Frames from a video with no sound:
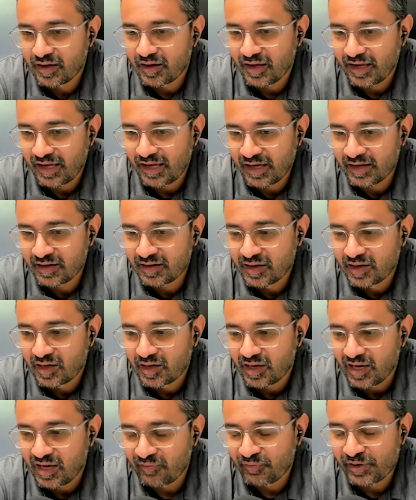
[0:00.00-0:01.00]
it,
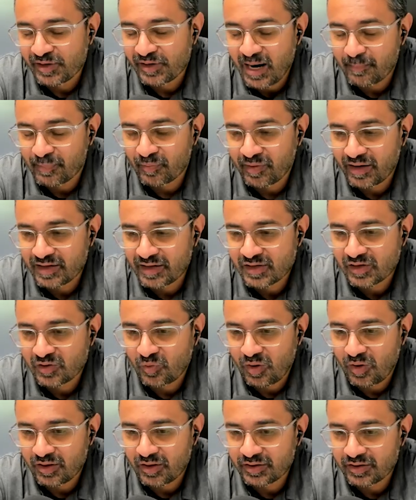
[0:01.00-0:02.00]
and we compromise on
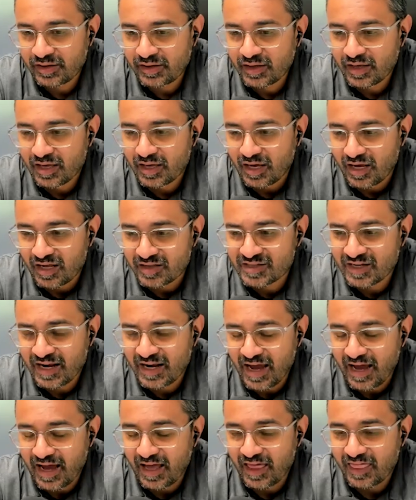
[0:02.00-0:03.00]
quality, it's
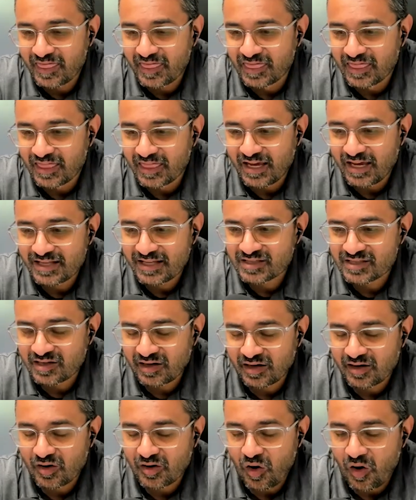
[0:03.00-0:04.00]

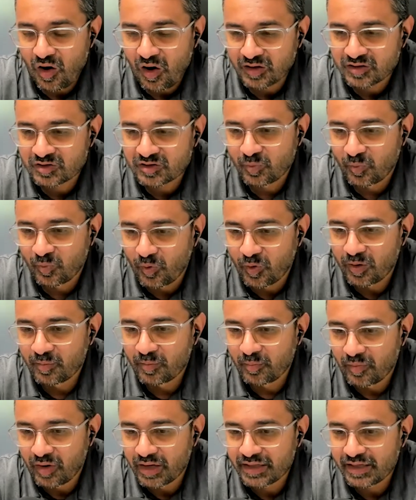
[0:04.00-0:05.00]
gonna cost more
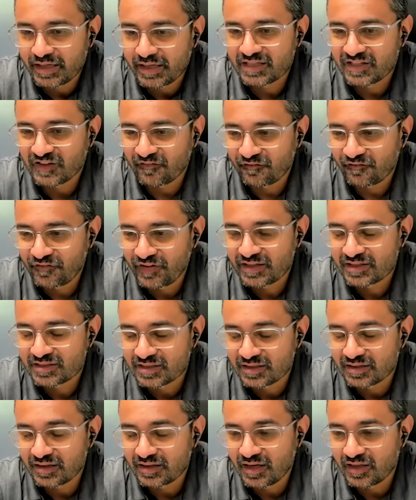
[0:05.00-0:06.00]
money to fix
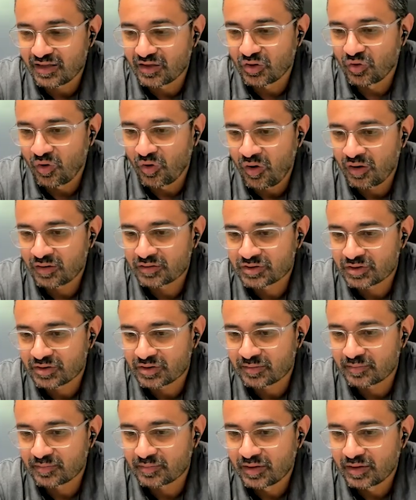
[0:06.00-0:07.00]
it in the long
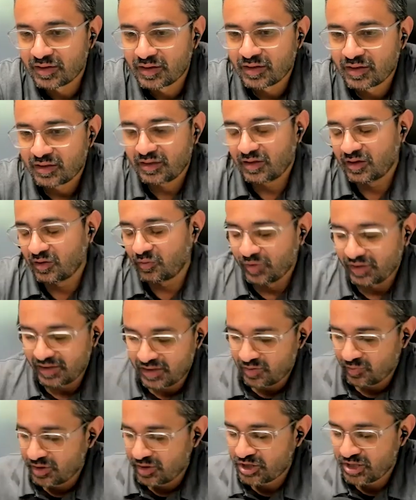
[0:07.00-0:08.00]
term.
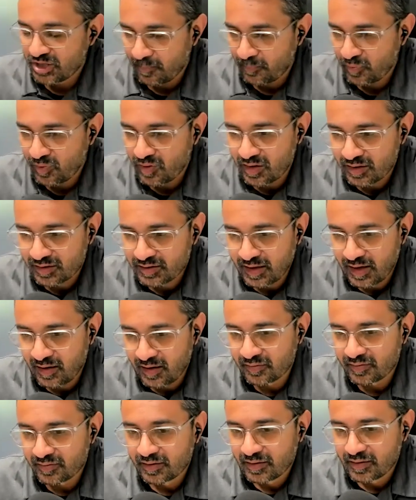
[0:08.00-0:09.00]
We ship product
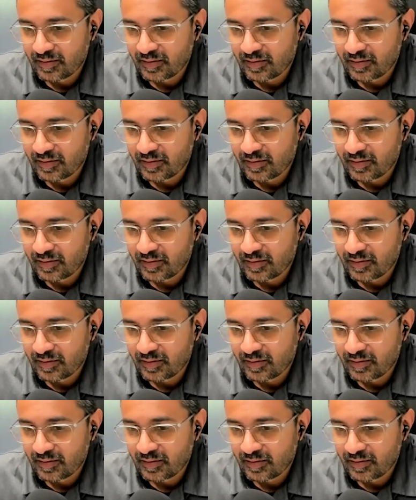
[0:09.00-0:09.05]
out,